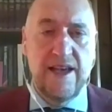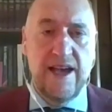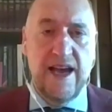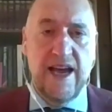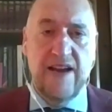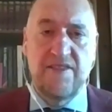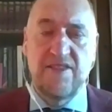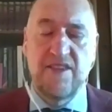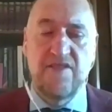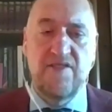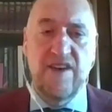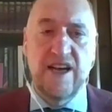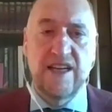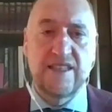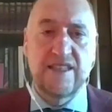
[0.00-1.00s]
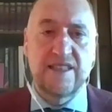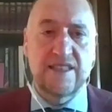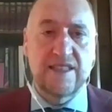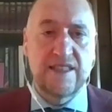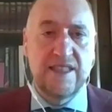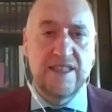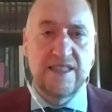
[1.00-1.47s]
and if the fund
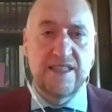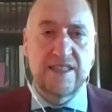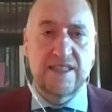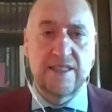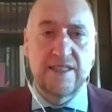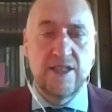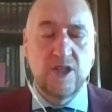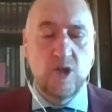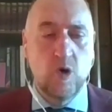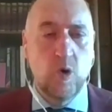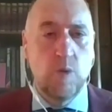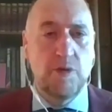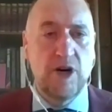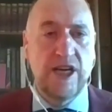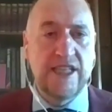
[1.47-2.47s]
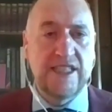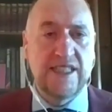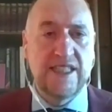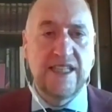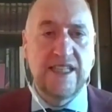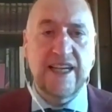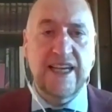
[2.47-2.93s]
is incorporated
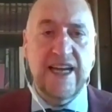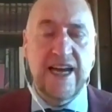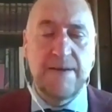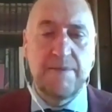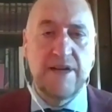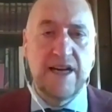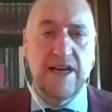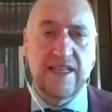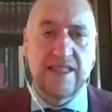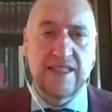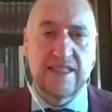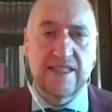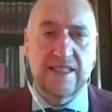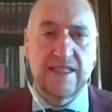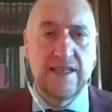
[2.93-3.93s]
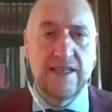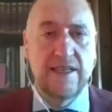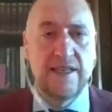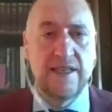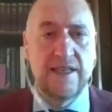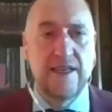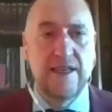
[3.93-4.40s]
in the Cayman Islands,
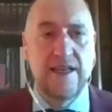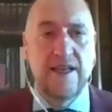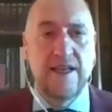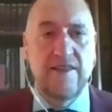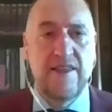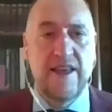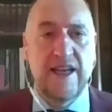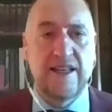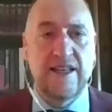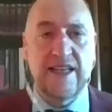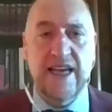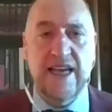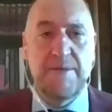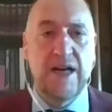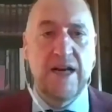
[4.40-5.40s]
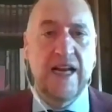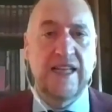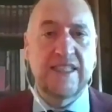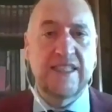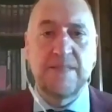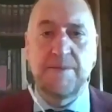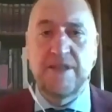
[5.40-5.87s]
then the Cayman Islands
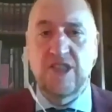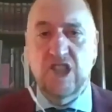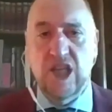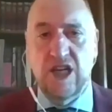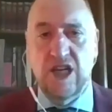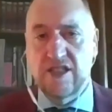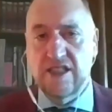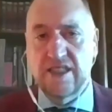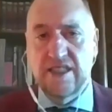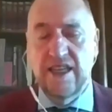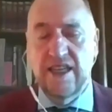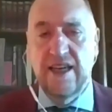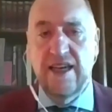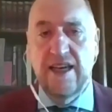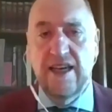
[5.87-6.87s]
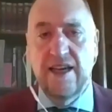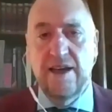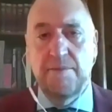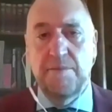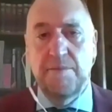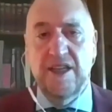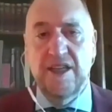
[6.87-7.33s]
has been chosen
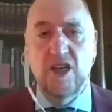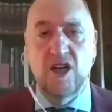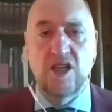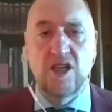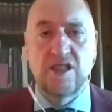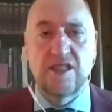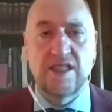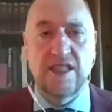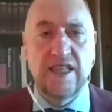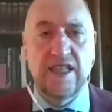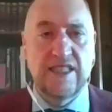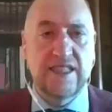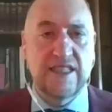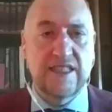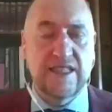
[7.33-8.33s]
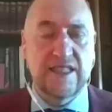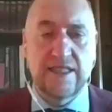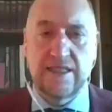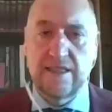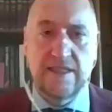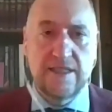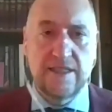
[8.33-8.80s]
because it
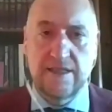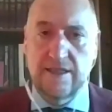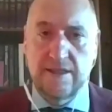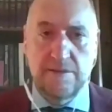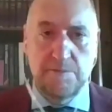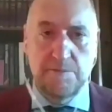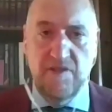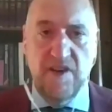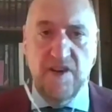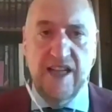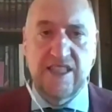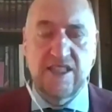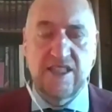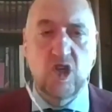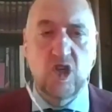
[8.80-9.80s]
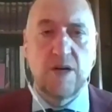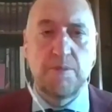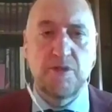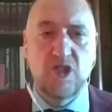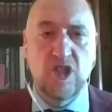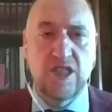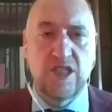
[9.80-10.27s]
provides a good
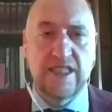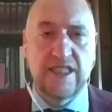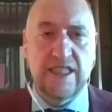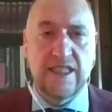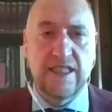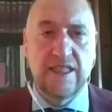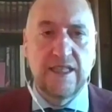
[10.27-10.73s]
opportunity